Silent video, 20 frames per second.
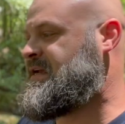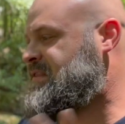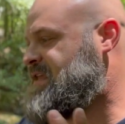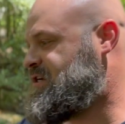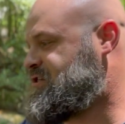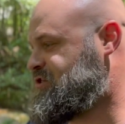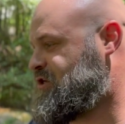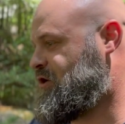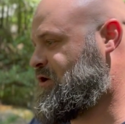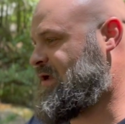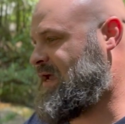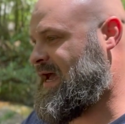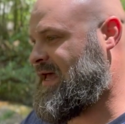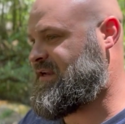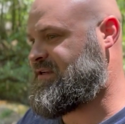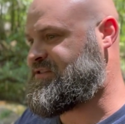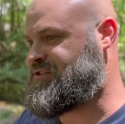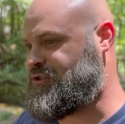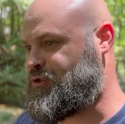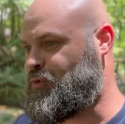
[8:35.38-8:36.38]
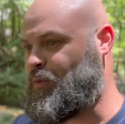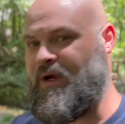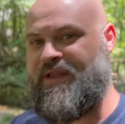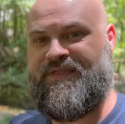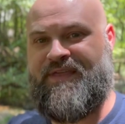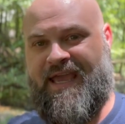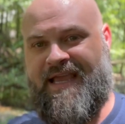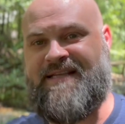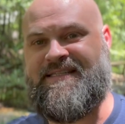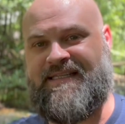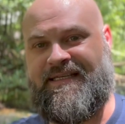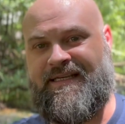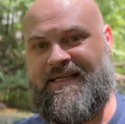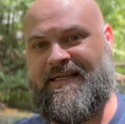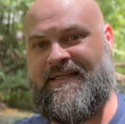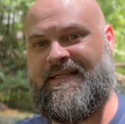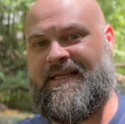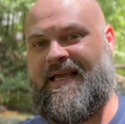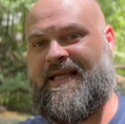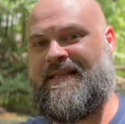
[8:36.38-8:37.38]
they show you how to do what they did,
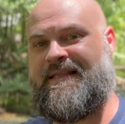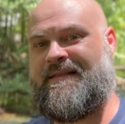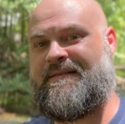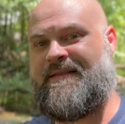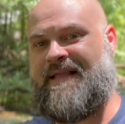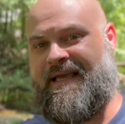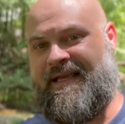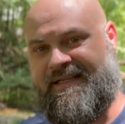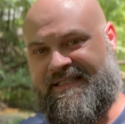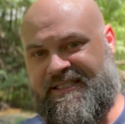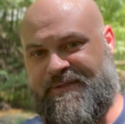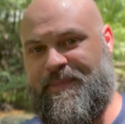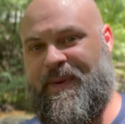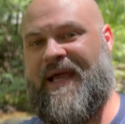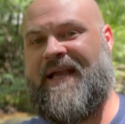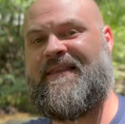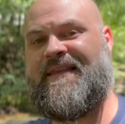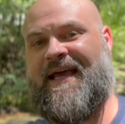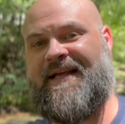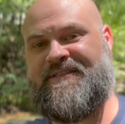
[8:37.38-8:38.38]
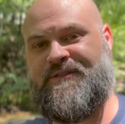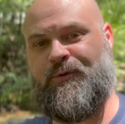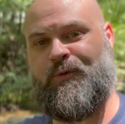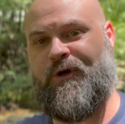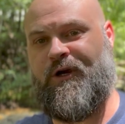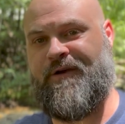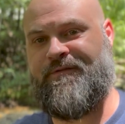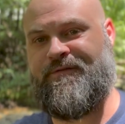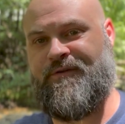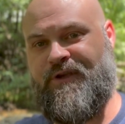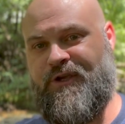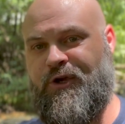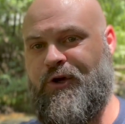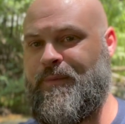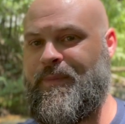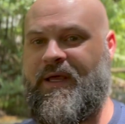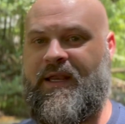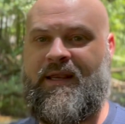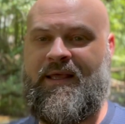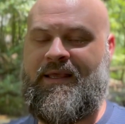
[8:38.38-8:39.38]
and they expect that to work for you.
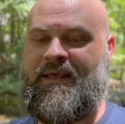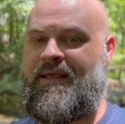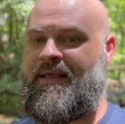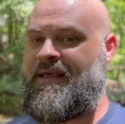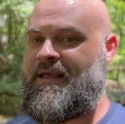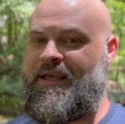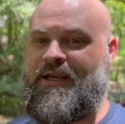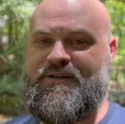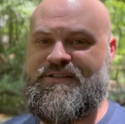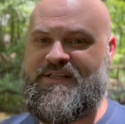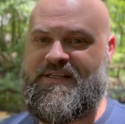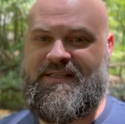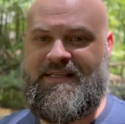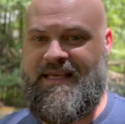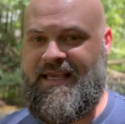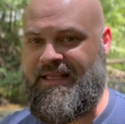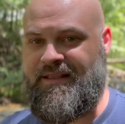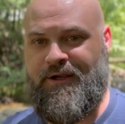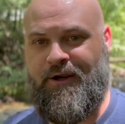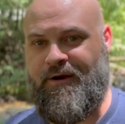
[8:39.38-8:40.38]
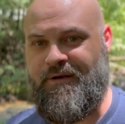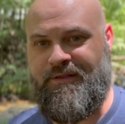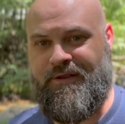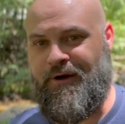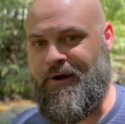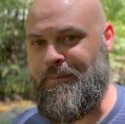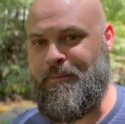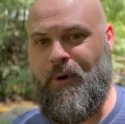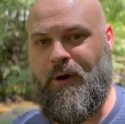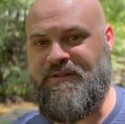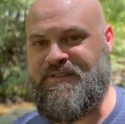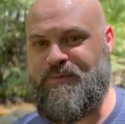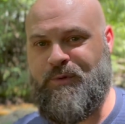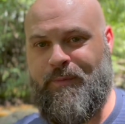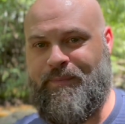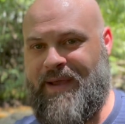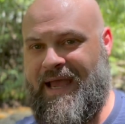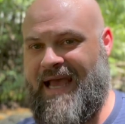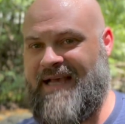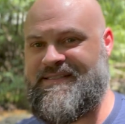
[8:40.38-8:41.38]
But here's the thing, there, there are multiple
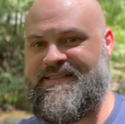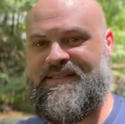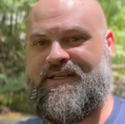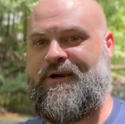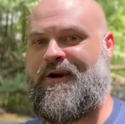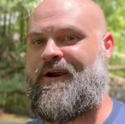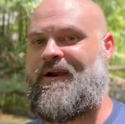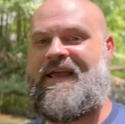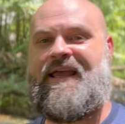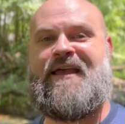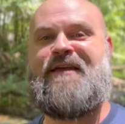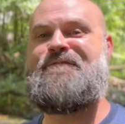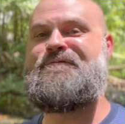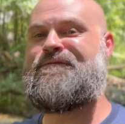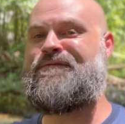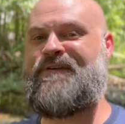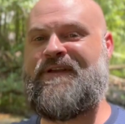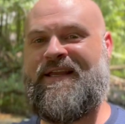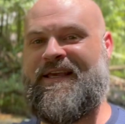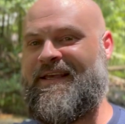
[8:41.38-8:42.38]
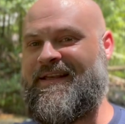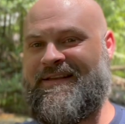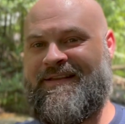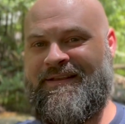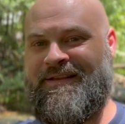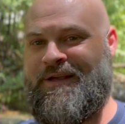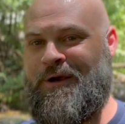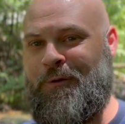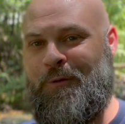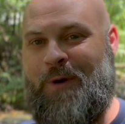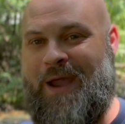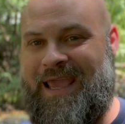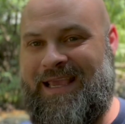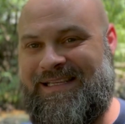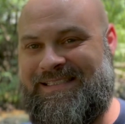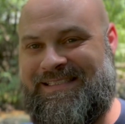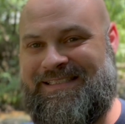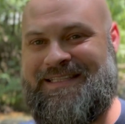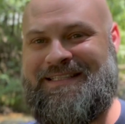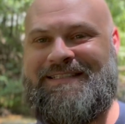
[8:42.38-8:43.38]
paths. There are infinite
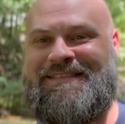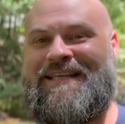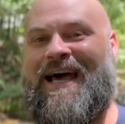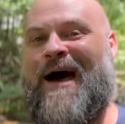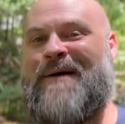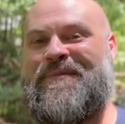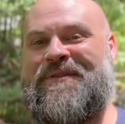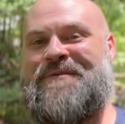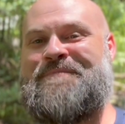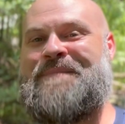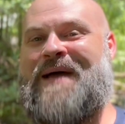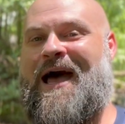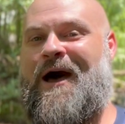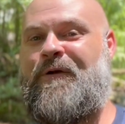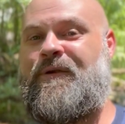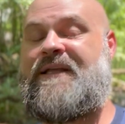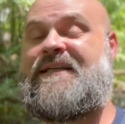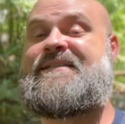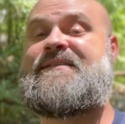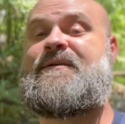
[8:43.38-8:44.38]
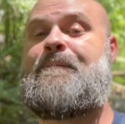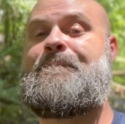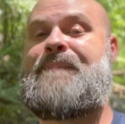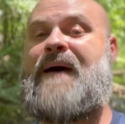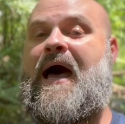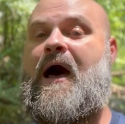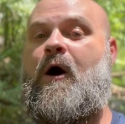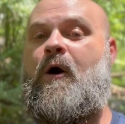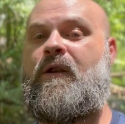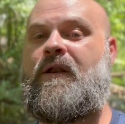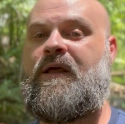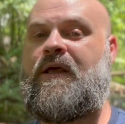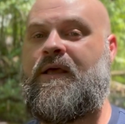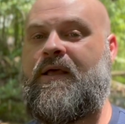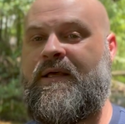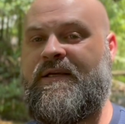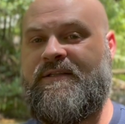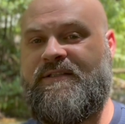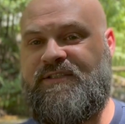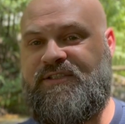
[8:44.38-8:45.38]
ways to the top of the mountain. It's about
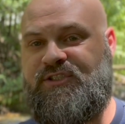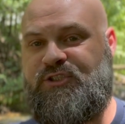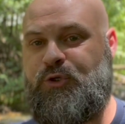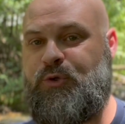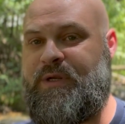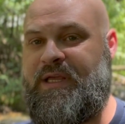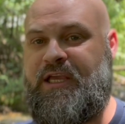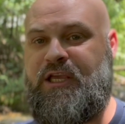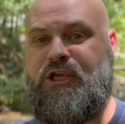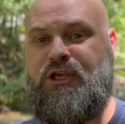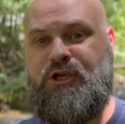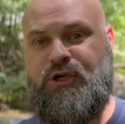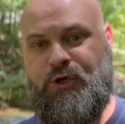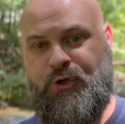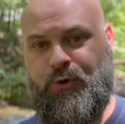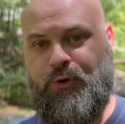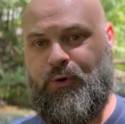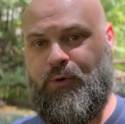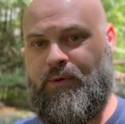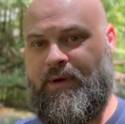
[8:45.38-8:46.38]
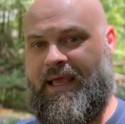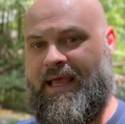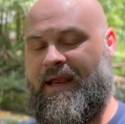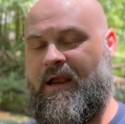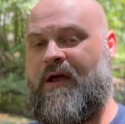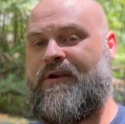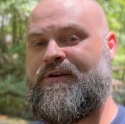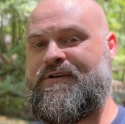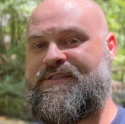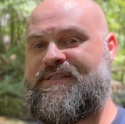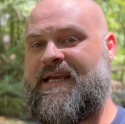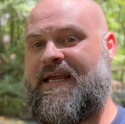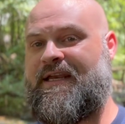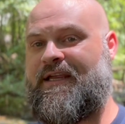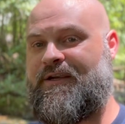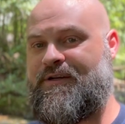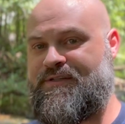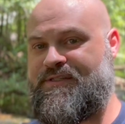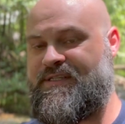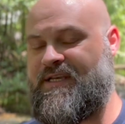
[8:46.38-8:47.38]
suiting you and understanding
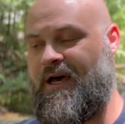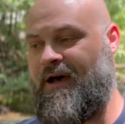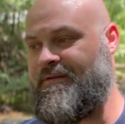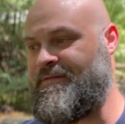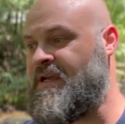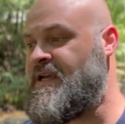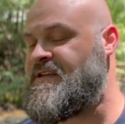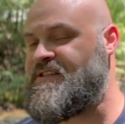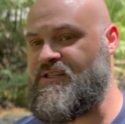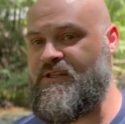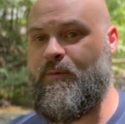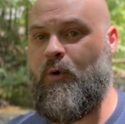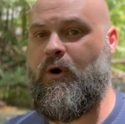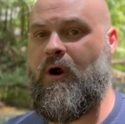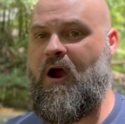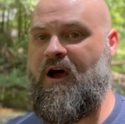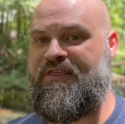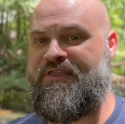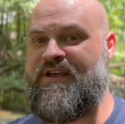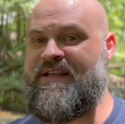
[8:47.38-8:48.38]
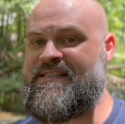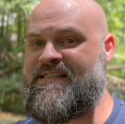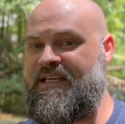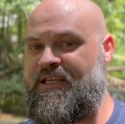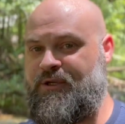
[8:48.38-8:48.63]
yourself. So the more authentic